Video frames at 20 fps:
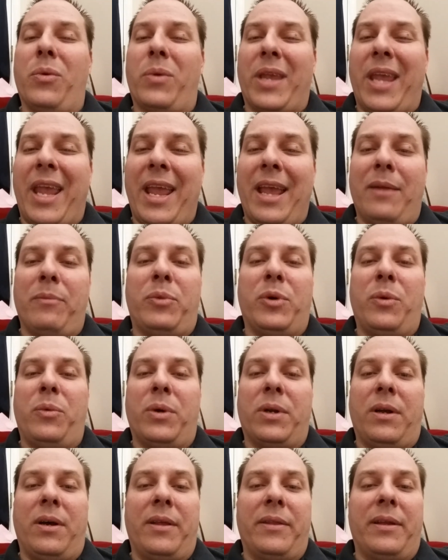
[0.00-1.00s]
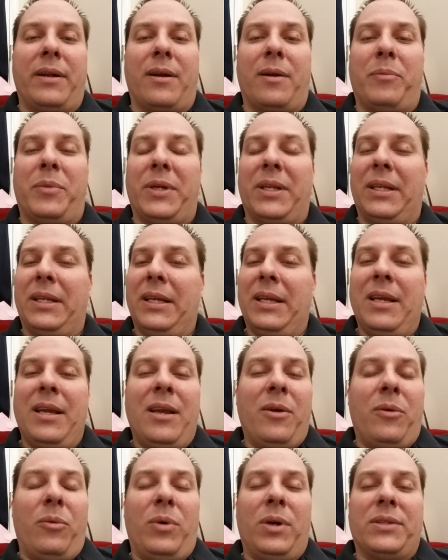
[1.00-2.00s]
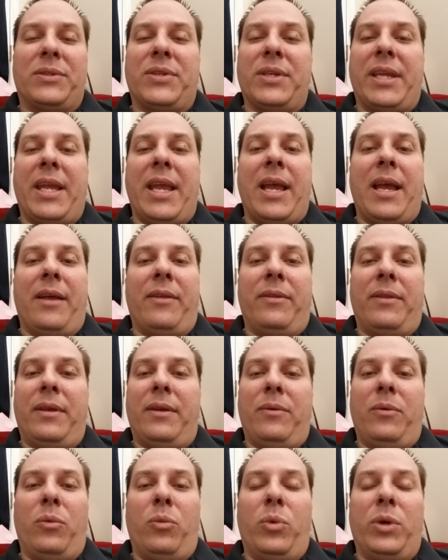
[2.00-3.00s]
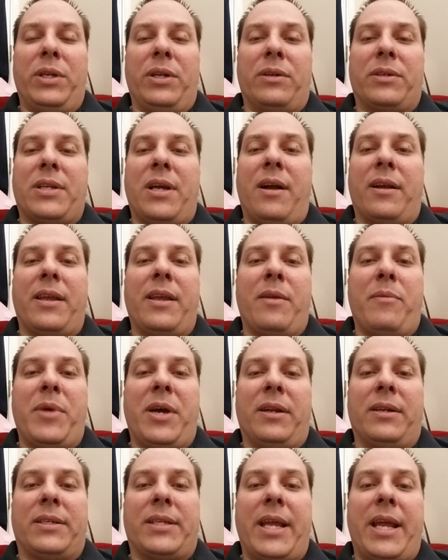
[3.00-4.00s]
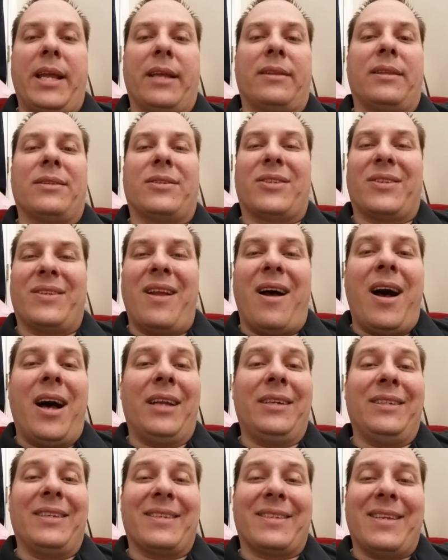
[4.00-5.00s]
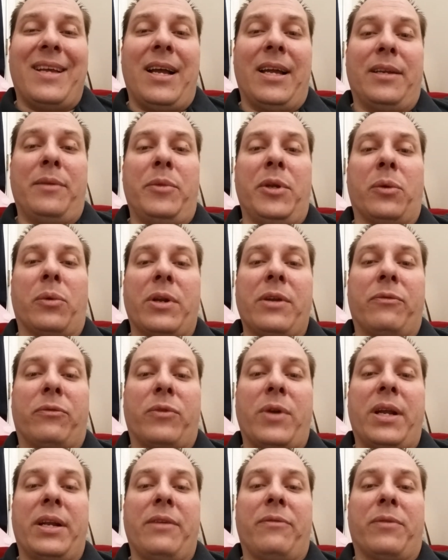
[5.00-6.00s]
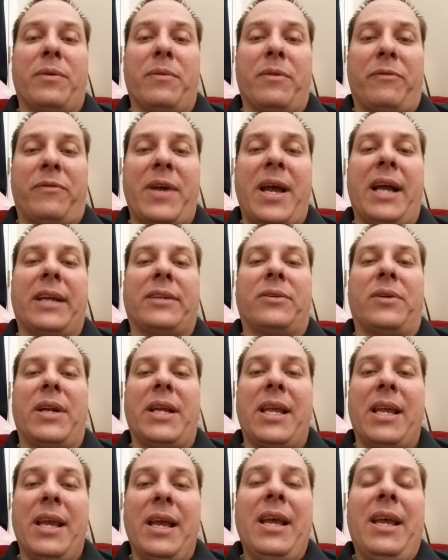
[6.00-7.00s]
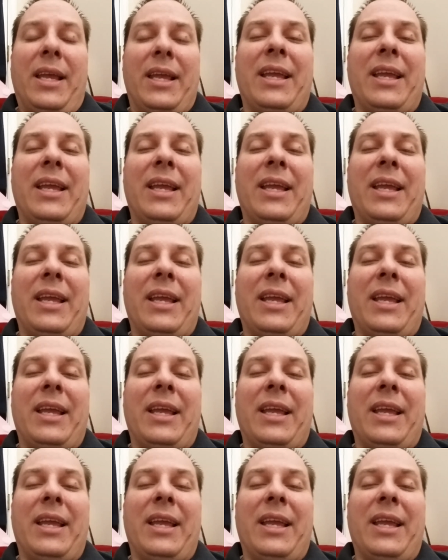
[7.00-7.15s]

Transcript: You can put one on there, but once again, when you're talking about a tank that's not designed to be reef ready from the factory,